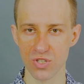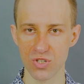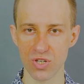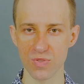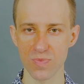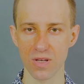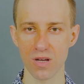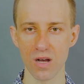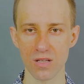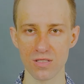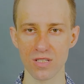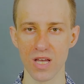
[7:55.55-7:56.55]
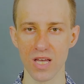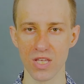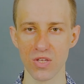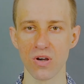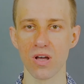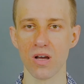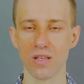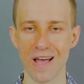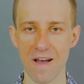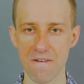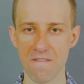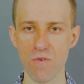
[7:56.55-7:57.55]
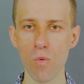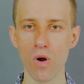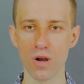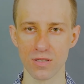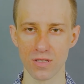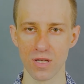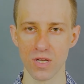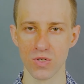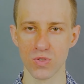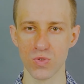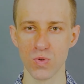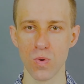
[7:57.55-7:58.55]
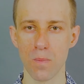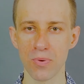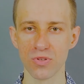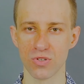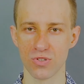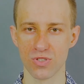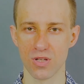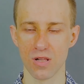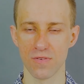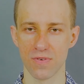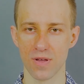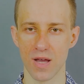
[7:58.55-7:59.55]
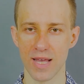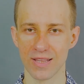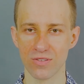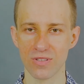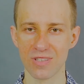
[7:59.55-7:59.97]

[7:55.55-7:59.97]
just because you cannot afford to put yourself into